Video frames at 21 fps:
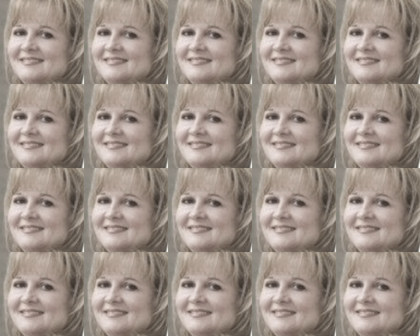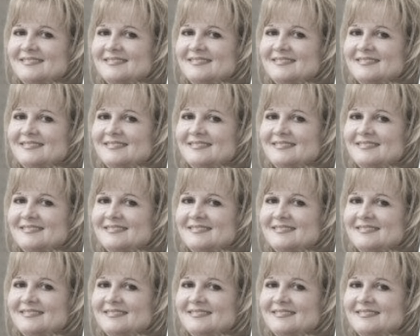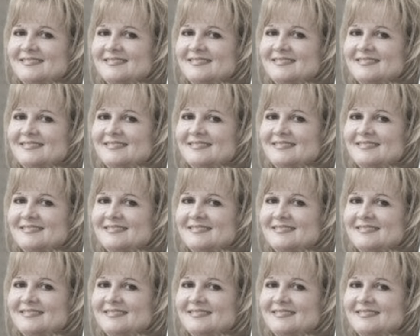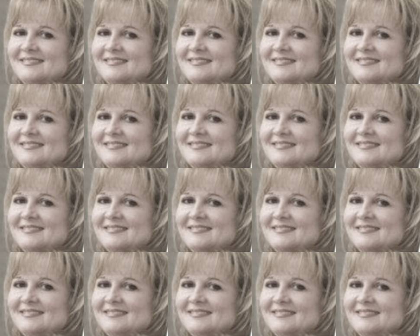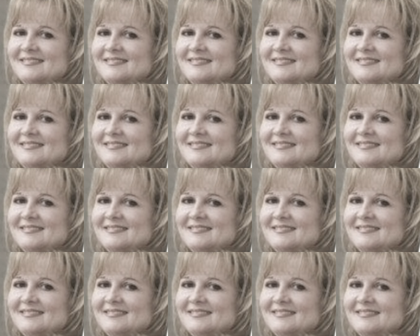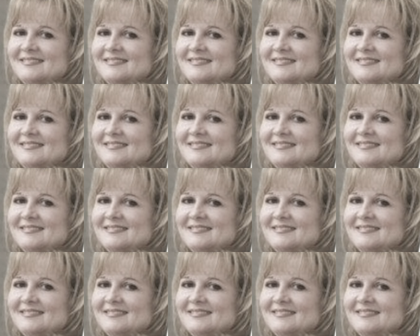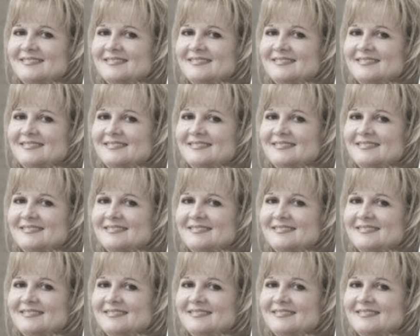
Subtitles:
[no speech]